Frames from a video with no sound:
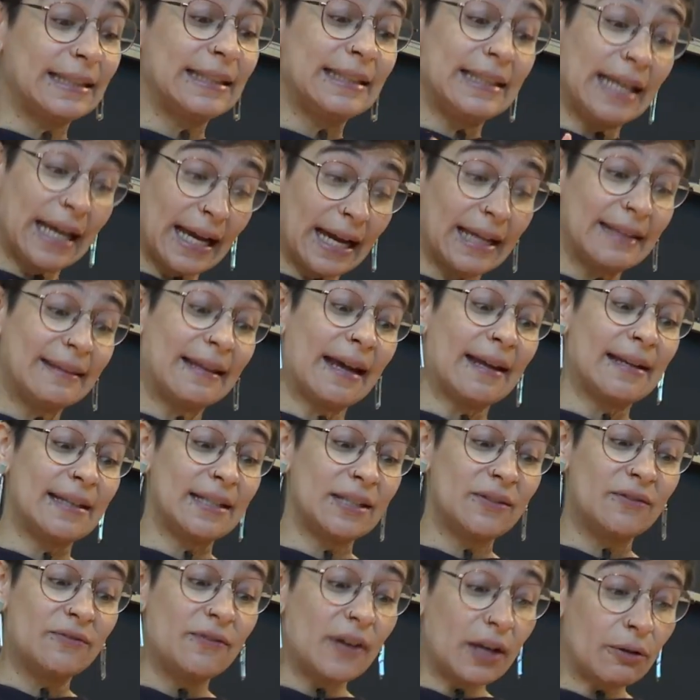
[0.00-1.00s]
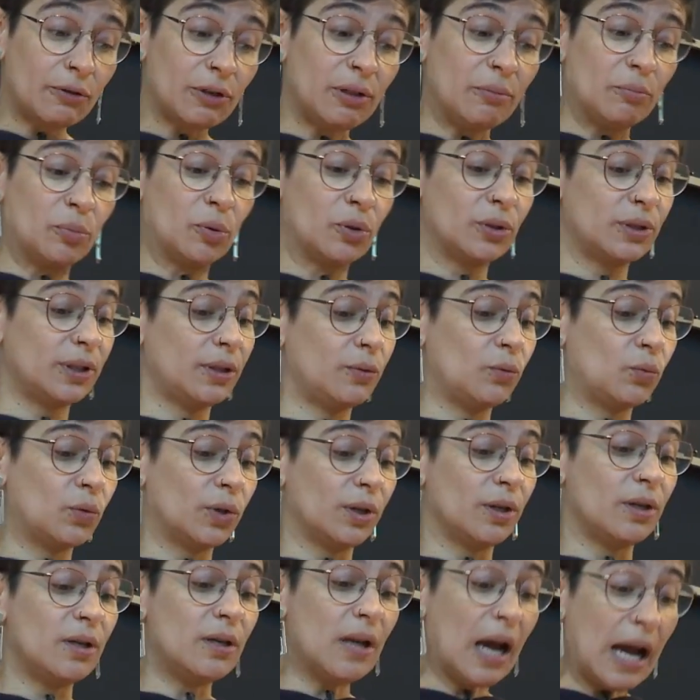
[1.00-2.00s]
Yeah, and that is very important.
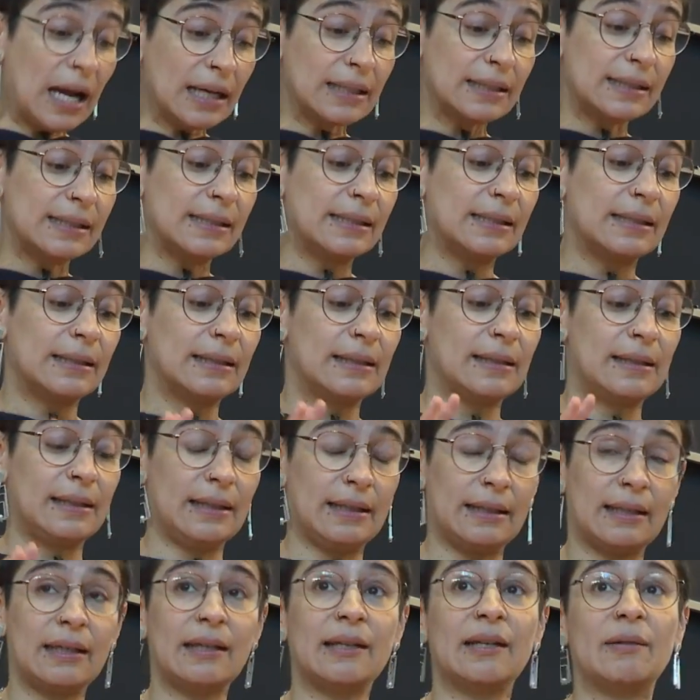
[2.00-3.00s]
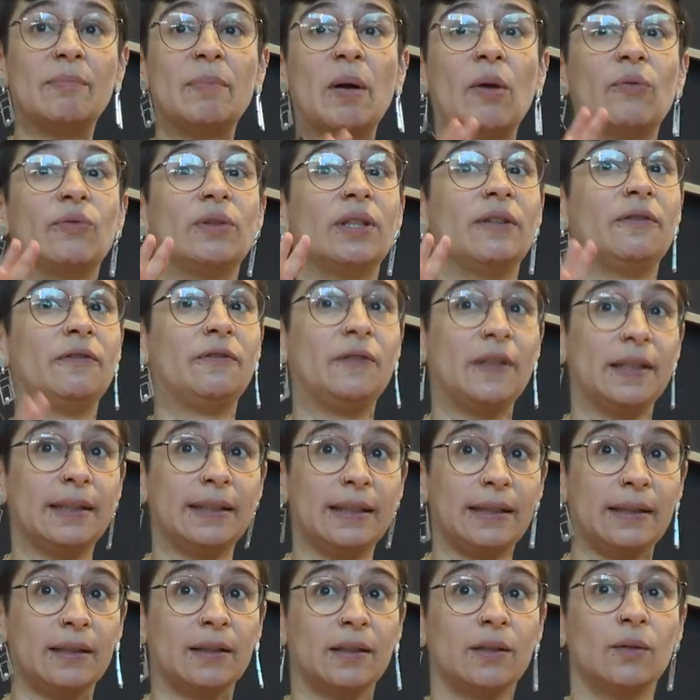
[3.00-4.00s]
We're not thinking about the
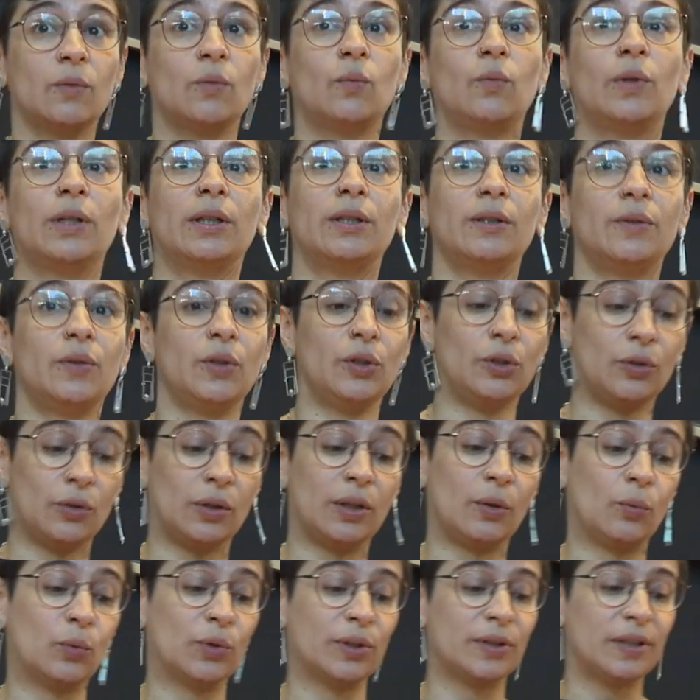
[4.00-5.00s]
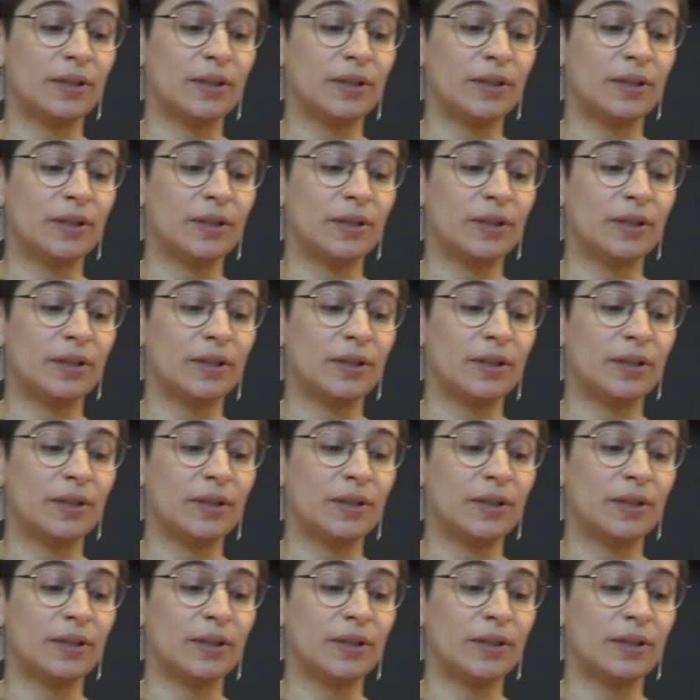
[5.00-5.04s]
feeling where you know that we're